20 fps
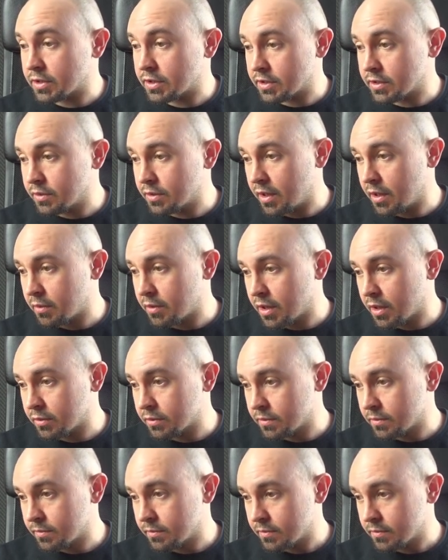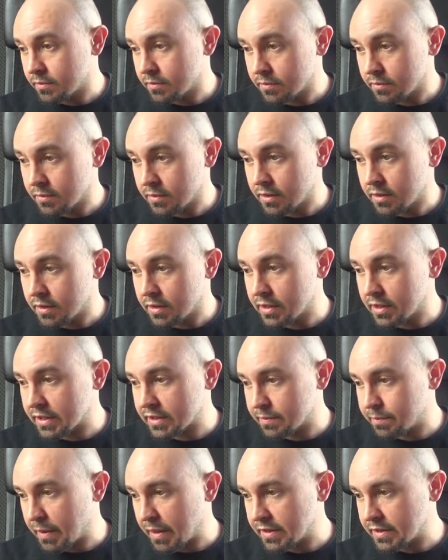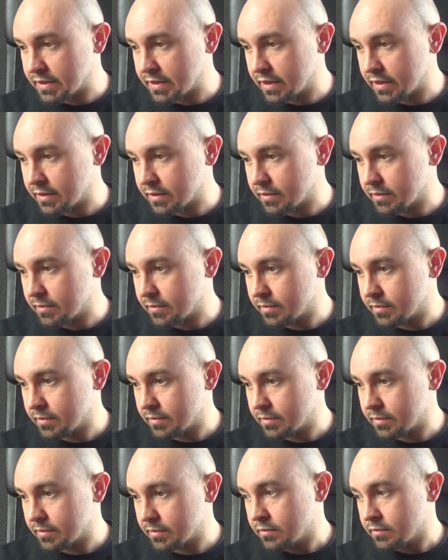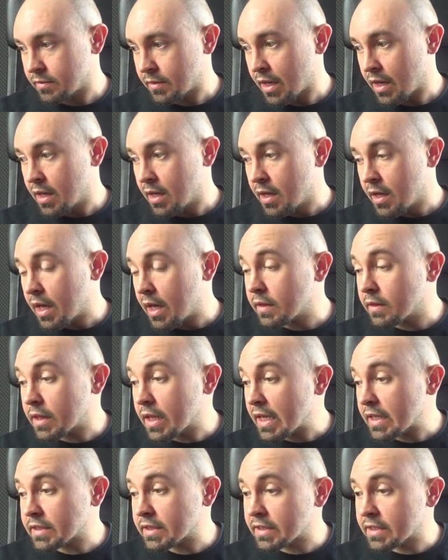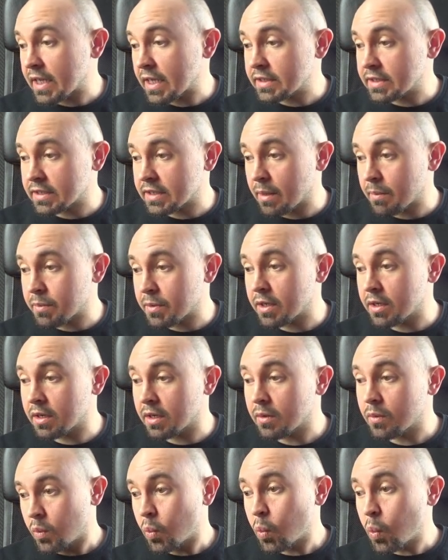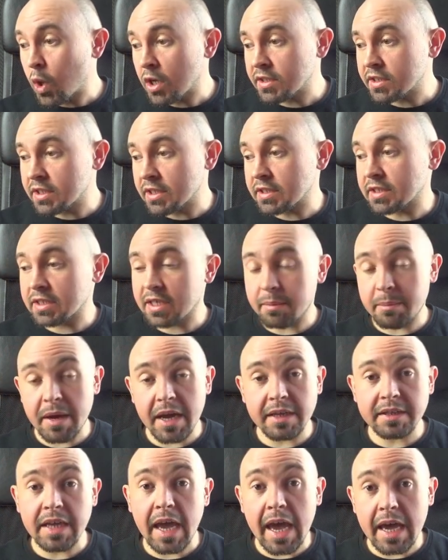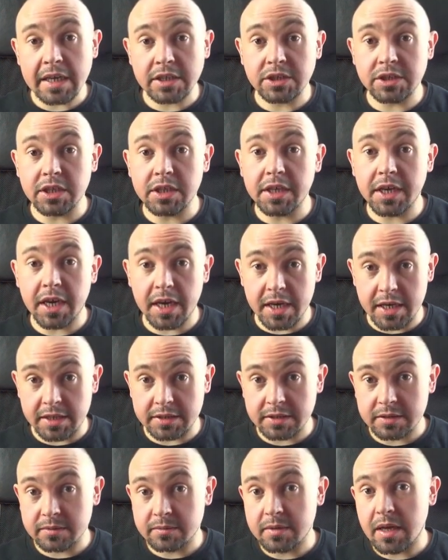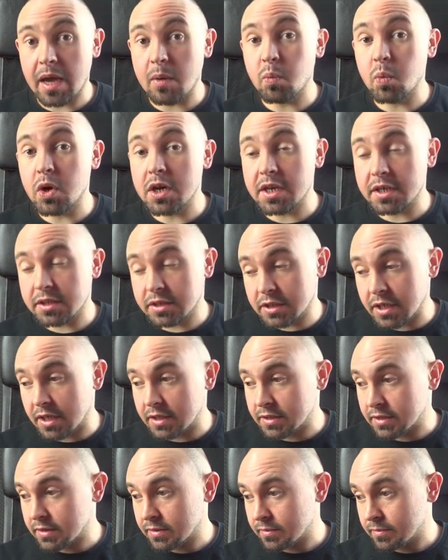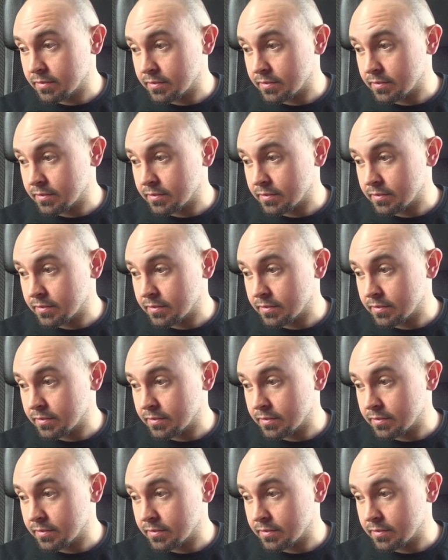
Studio Code. Let's paste it. And let's say something what this command actually is and what it does.